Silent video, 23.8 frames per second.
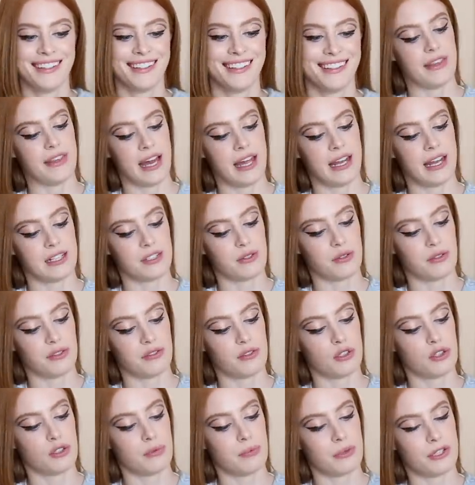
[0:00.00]
They're that sort of
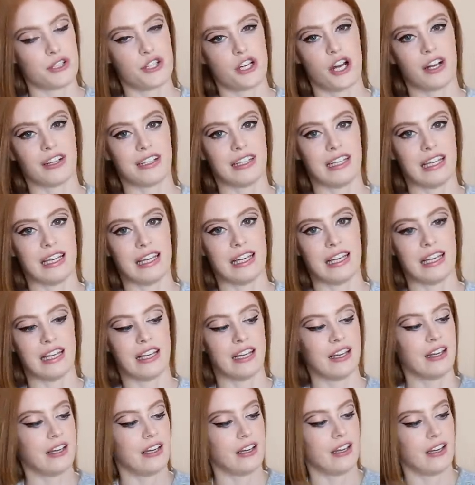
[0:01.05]
super chunky
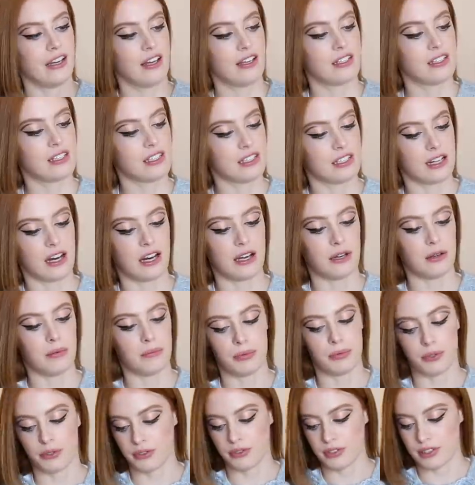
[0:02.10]
style
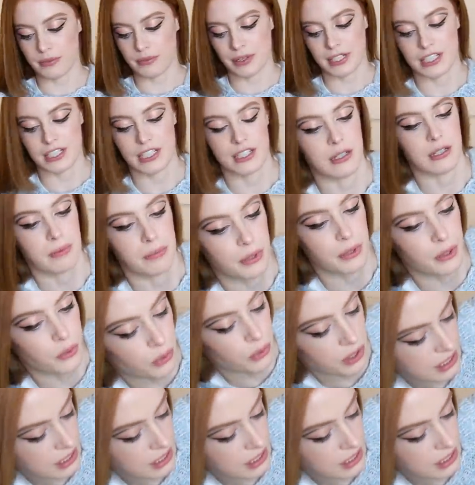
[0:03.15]
boots. I'm actually gonna put